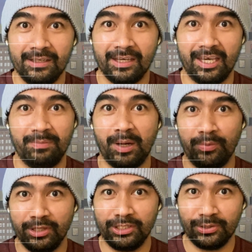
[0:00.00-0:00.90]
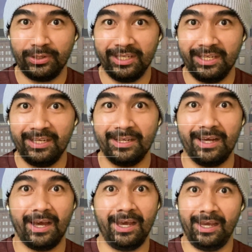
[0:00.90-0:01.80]
Keep up with the journey
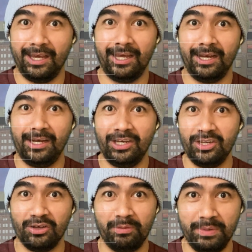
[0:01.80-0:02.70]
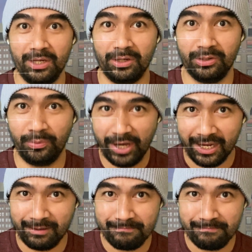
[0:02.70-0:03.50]
and you'll be on your way.